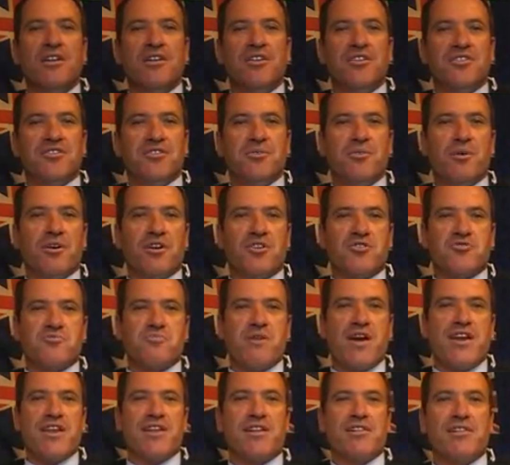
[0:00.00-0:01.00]
Do you want to
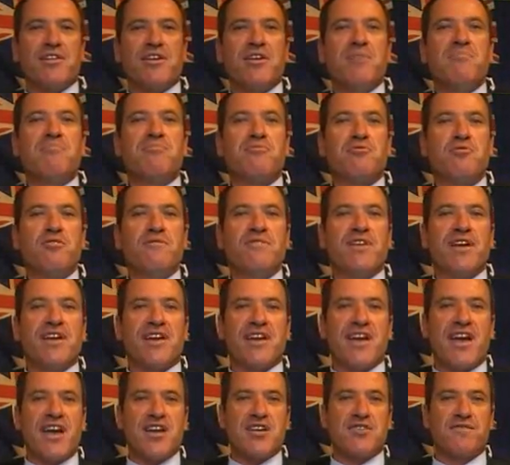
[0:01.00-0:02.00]
dramatically improve your
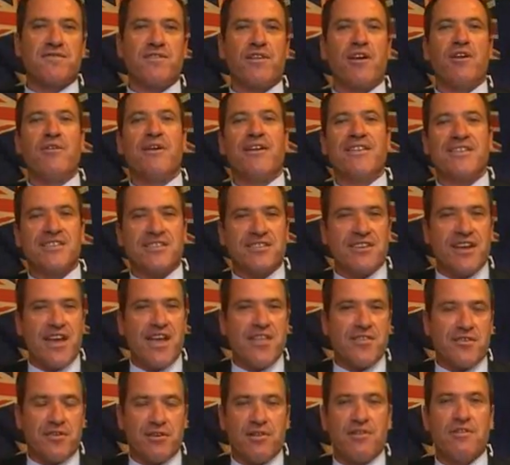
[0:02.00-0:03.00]
cash flow and
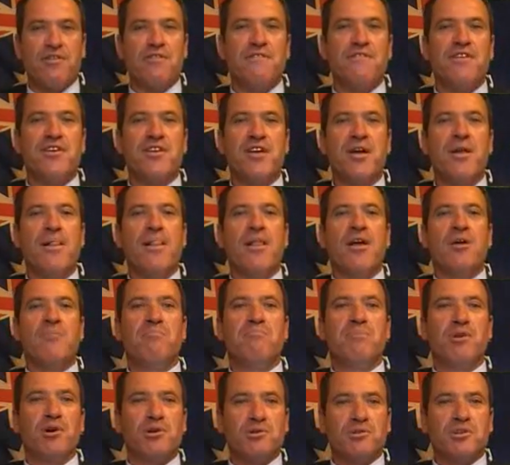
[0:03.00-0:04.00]
standard of living?
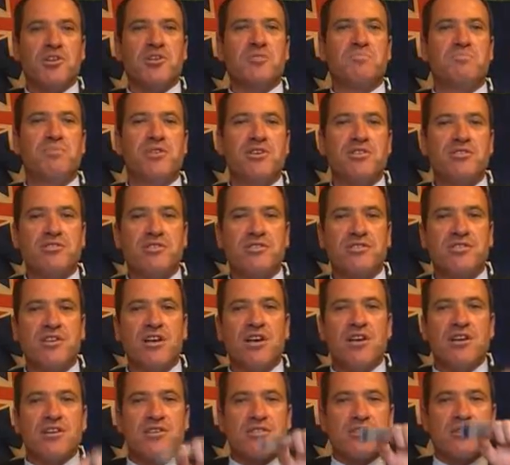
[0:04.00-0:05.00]
Build this business,
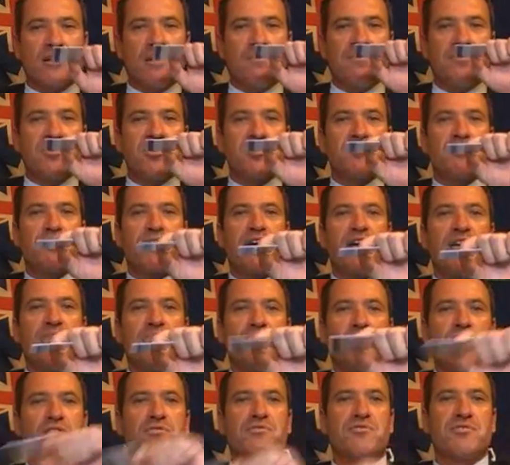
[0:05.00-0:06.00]
slip this
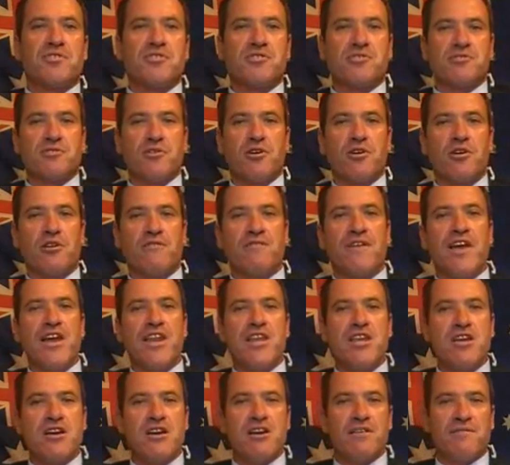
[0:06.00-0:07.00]
baby into the slot of
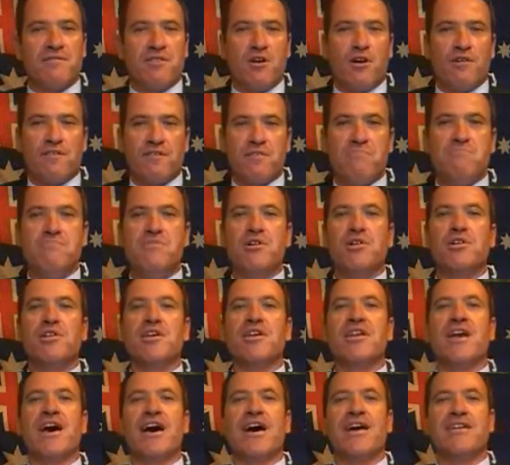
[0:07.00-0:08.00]
any of a
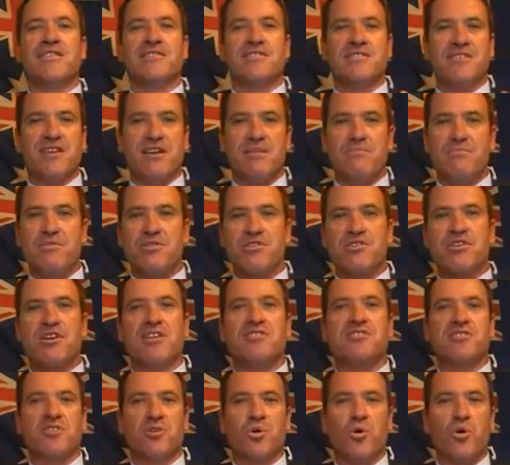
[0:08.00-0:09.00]
million ATM
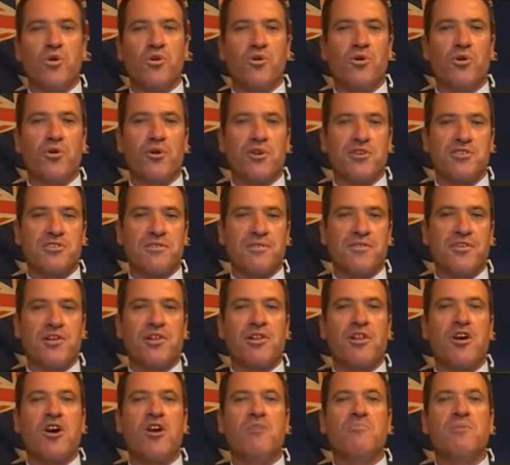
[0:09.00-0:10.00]
machines at all corners of the
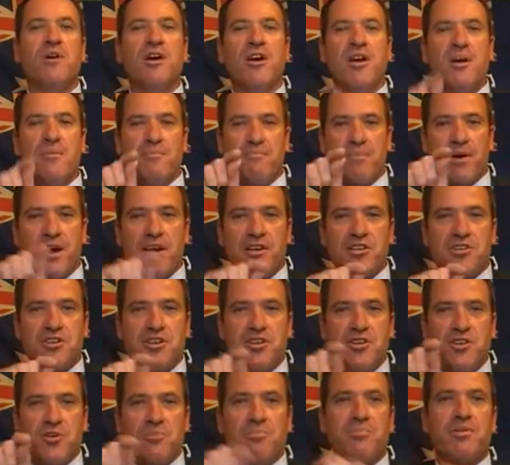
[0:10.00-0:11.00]
globe, punch
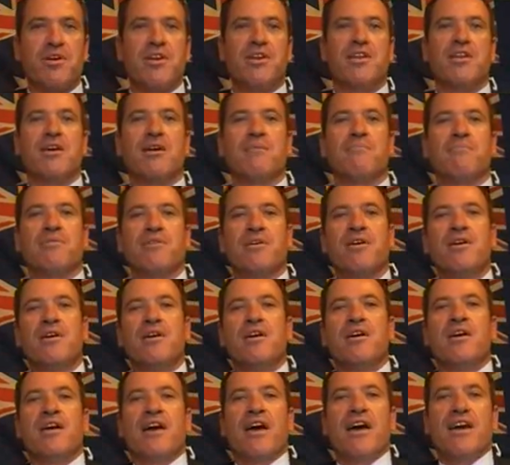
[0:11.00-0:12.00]
in your PIN number,
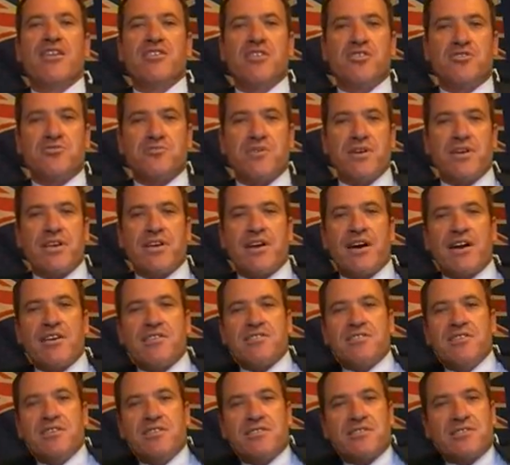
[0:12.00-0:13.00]
and your Drink
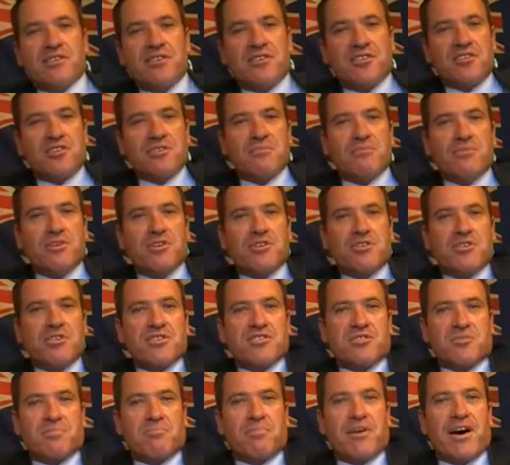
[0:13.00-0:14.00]
ACT
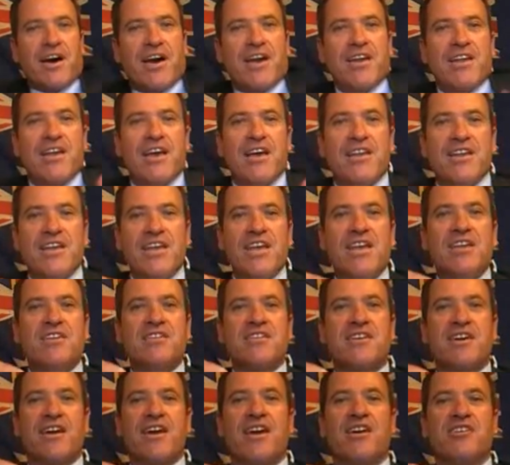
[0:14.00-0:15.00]
commissions are paid out
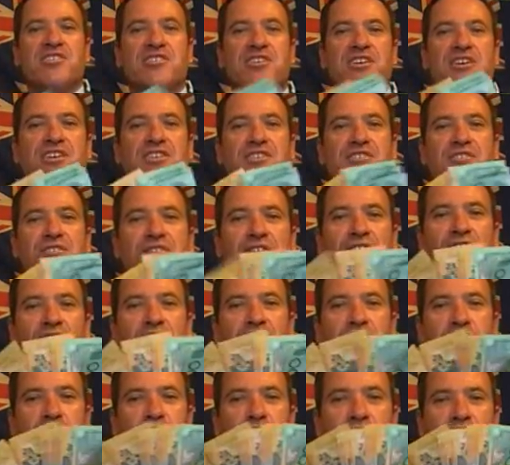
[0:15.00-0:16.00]
in cash in your
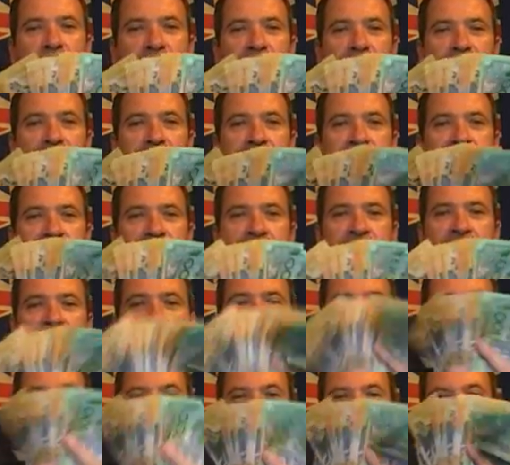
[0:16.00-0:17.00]
local currency.
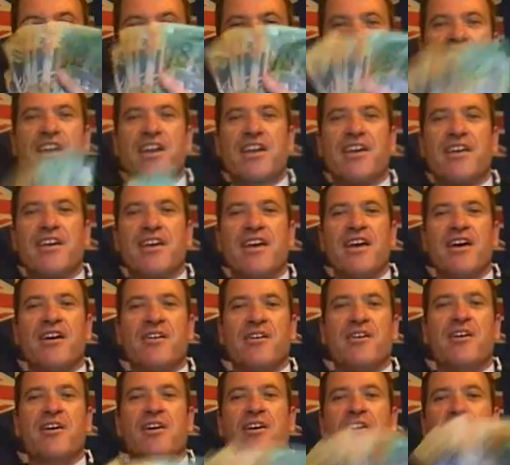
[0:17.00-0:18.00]
Check it
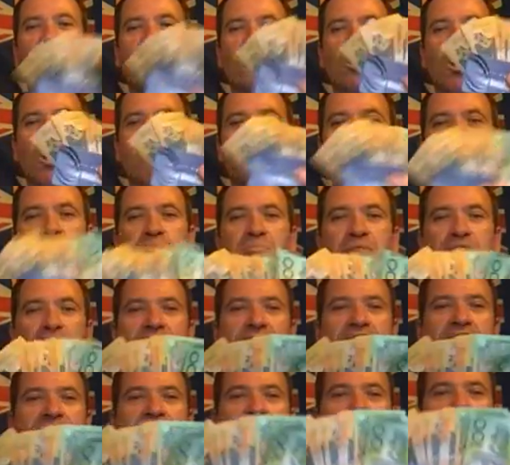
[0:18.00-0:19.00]
out. Global
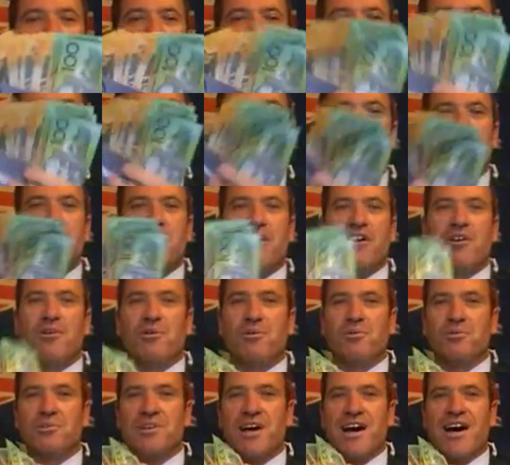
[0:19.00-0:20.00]
pay card,
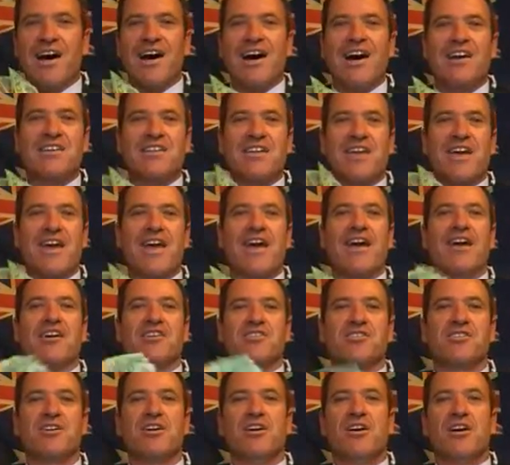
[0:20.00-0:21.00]
cold hard cash.